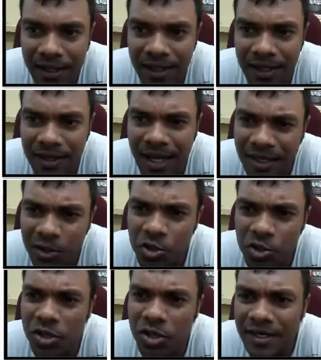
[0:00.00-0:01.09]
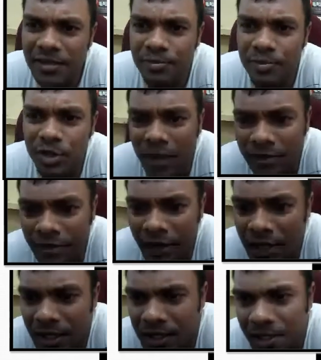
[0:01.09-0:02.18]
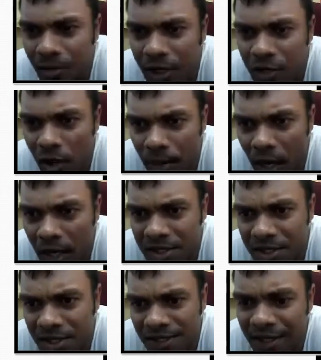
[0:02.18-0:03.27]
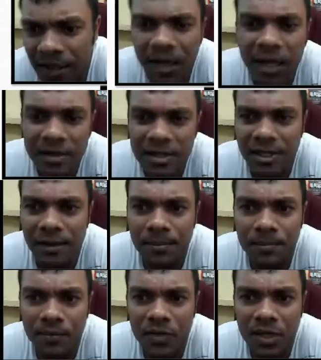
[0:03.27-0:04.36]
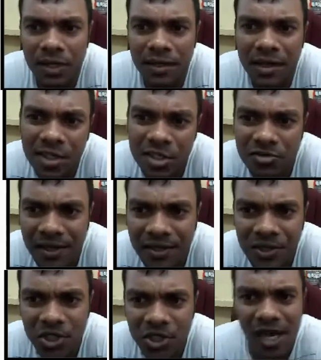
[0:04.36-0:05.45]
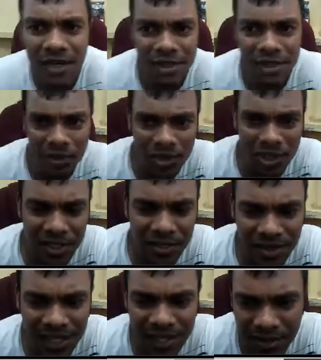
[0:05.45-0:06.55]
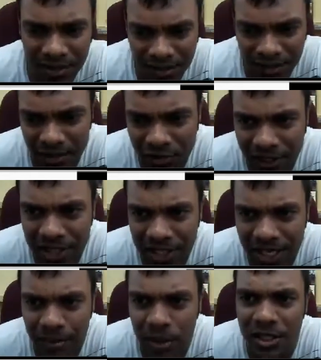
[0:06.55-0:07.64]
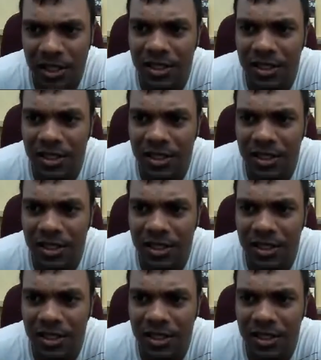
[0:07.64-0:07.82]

Um, I don't know where they go, and I, um, frankly, I don't read all the copyright issues and all of that.